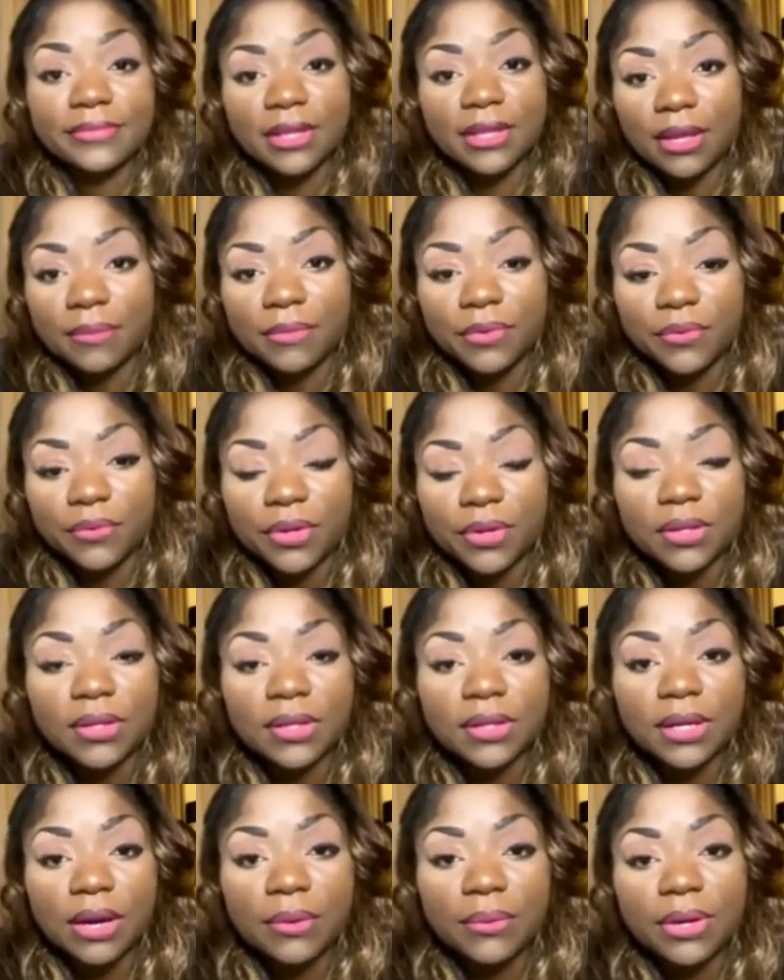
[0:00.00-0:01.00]
I mean,
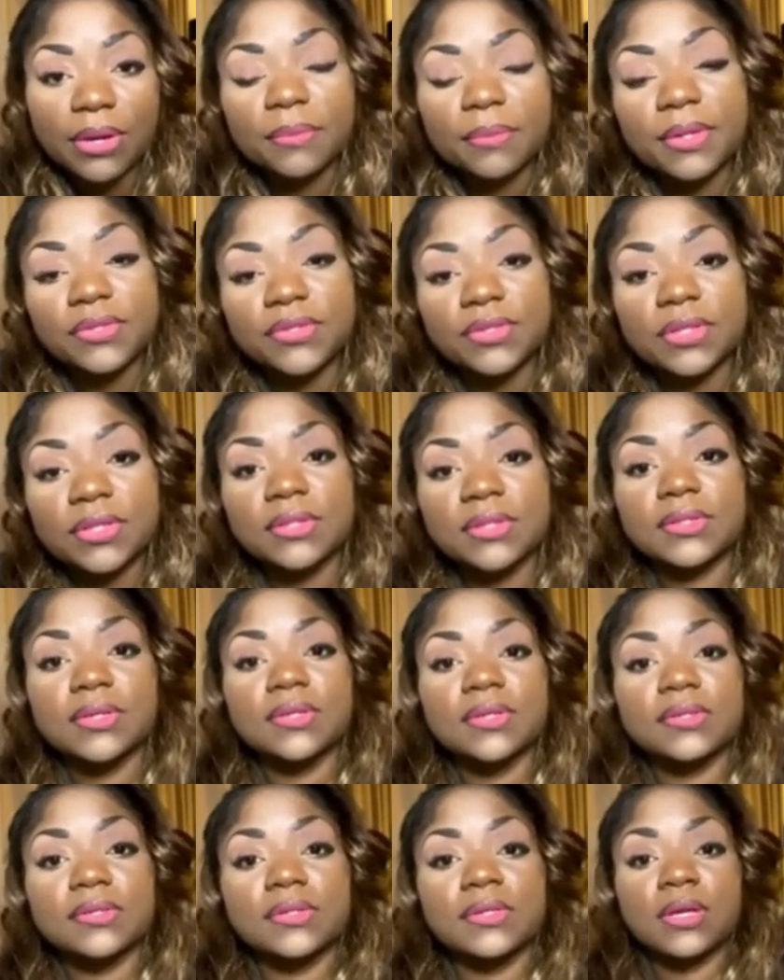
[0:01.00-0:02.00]
really, I recommend
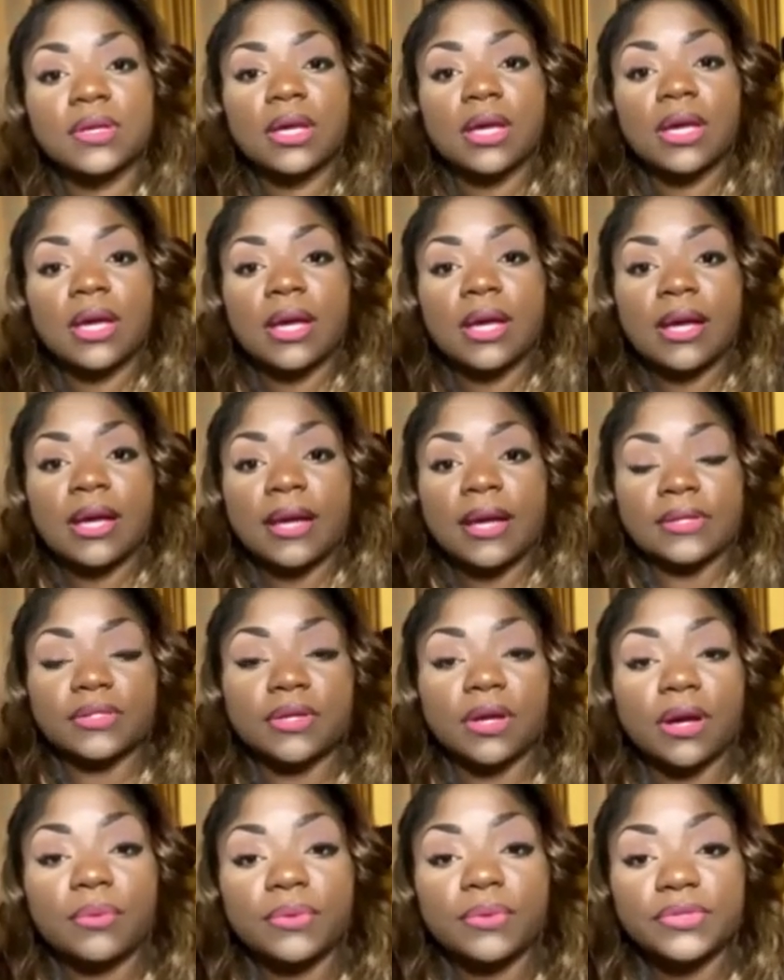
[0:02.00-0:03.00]
Genesis.
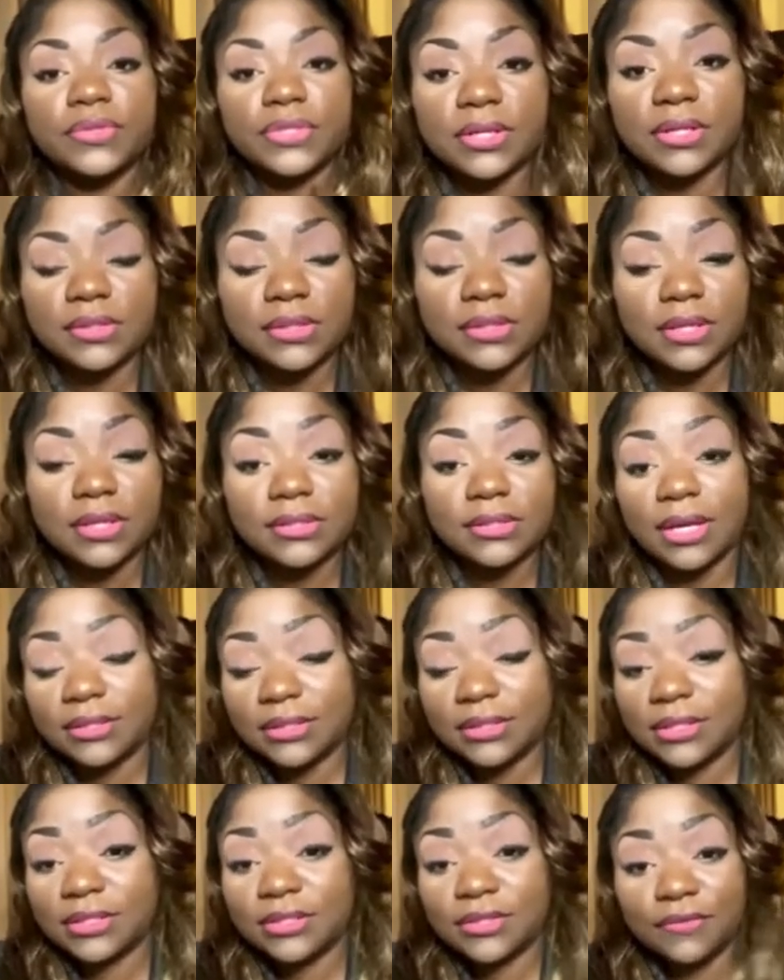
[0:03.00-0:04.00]
Start with Genesis,
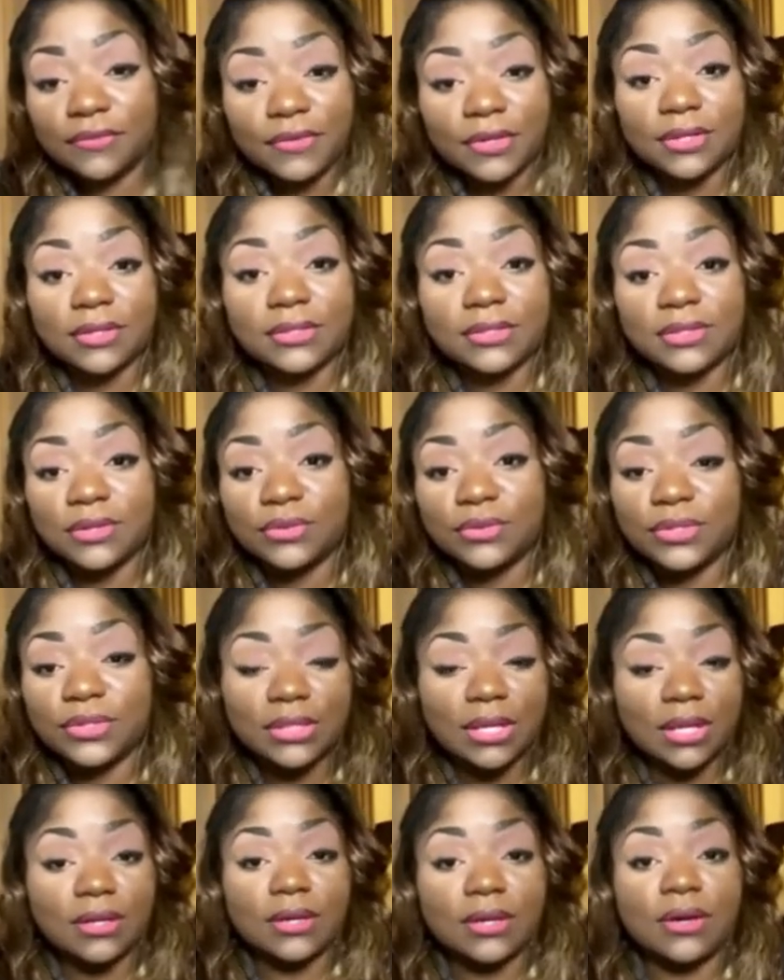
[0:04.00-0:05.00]
Exodus, Leviticus, you know,
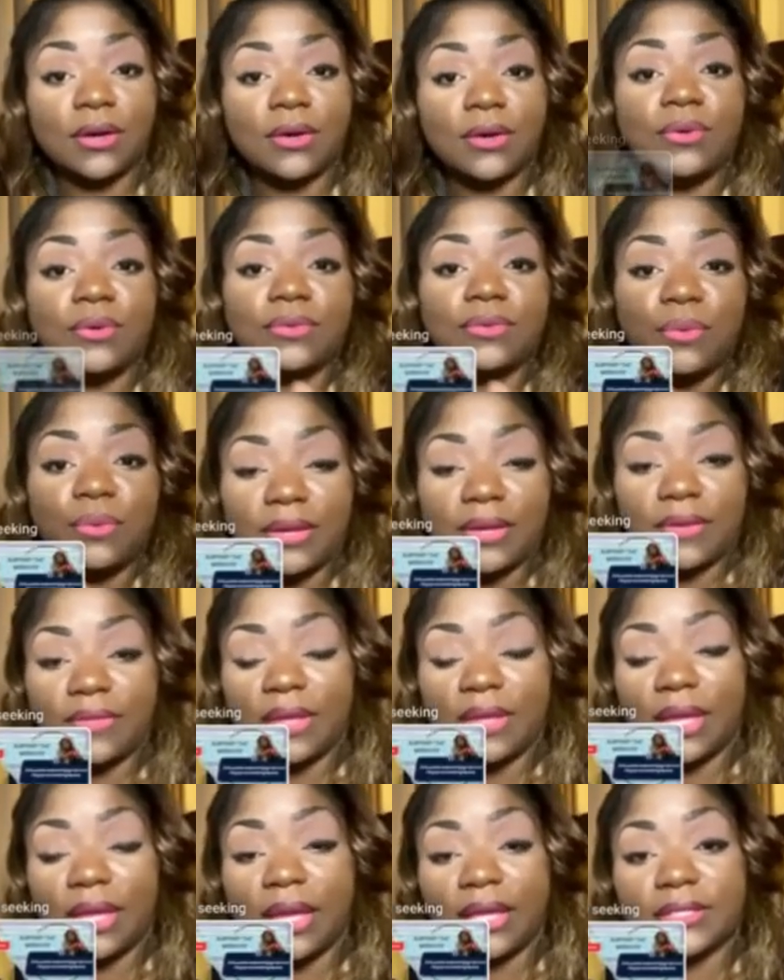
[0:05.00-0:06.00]
just kind of go the way
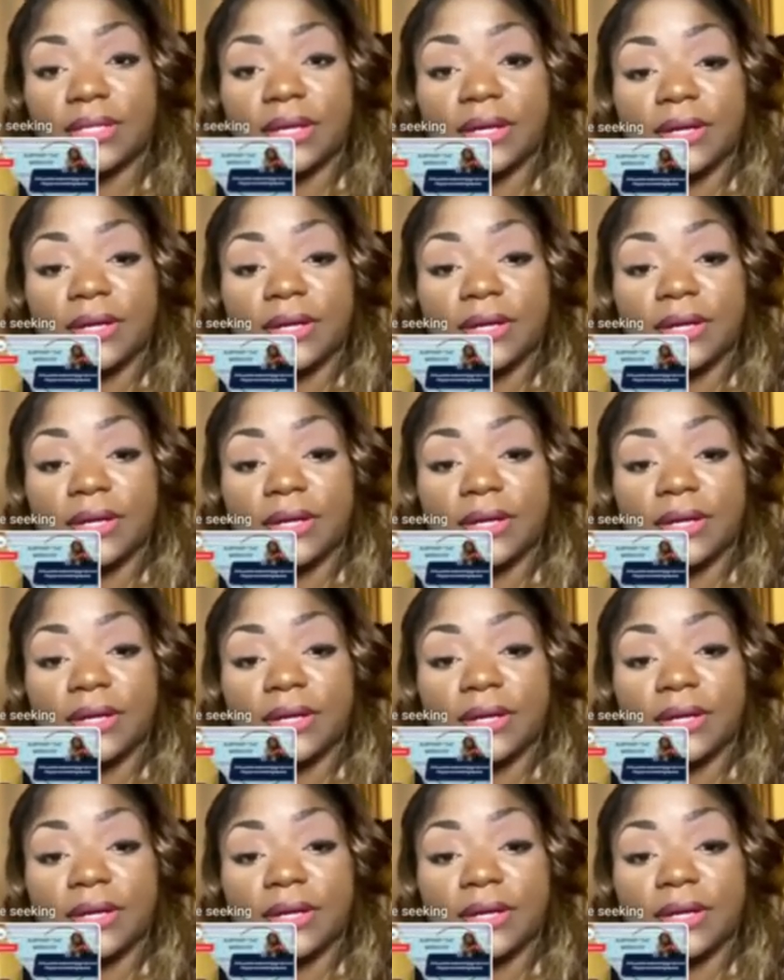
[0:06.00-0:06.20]
that,